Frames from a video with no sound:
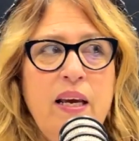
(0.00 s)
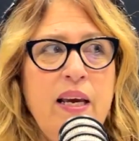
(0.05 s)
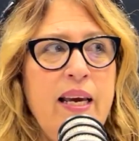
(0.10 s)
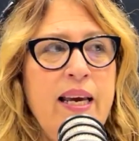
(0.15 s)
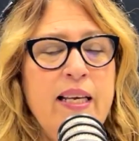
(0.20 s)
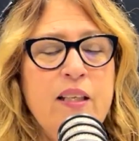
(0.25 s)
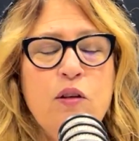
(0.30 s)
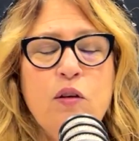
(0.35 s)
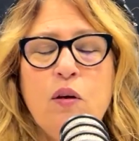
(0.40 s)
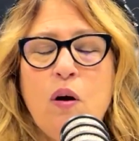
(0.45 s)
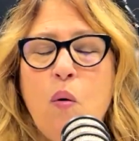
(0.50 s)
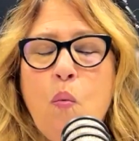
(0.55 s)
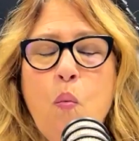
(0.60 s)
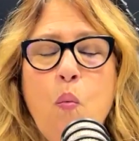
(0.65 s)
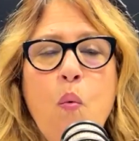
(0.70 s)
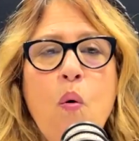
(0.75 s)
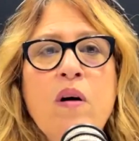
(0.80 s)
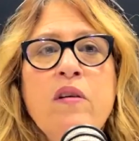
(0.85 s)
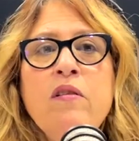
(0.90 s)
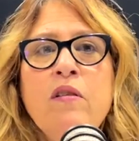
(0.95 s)
it's
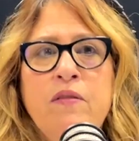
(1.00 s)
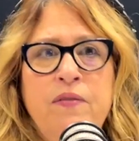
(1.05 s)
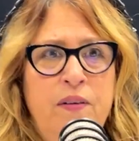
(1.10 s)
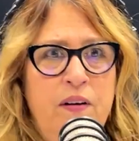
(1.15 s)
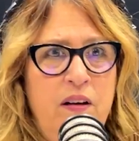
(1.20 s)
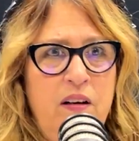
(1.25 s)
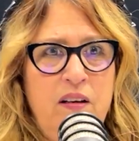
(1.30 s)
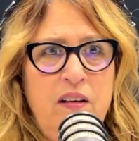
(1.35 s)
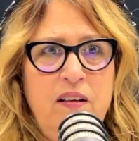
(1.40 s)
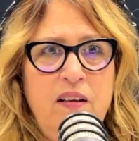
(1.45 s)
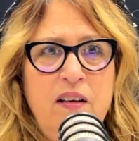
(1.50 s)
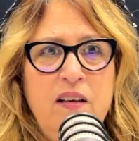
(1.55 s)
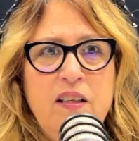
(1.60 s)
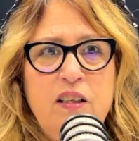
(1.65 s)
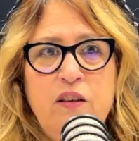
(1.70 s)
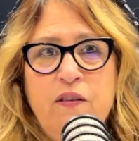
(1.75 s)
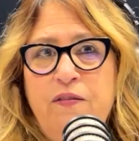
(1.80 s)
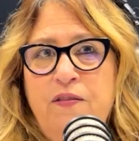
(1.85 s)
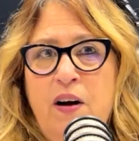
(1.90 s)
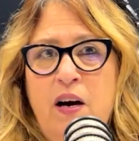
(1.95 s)
wonderful
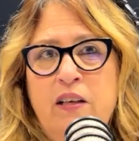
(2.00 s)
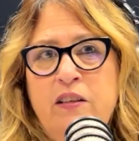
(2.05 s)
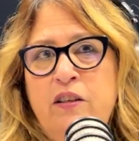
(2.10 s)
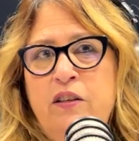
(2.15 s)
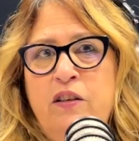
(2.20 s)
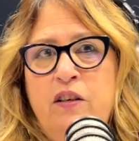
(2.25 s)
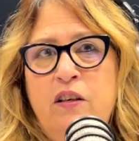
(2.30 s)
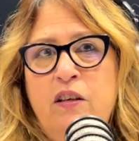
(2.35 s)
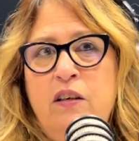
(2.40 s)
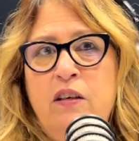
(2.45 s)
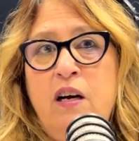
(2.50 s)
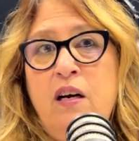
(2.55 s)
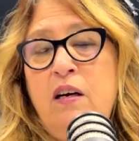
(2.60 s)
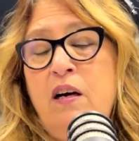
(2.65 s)
to foster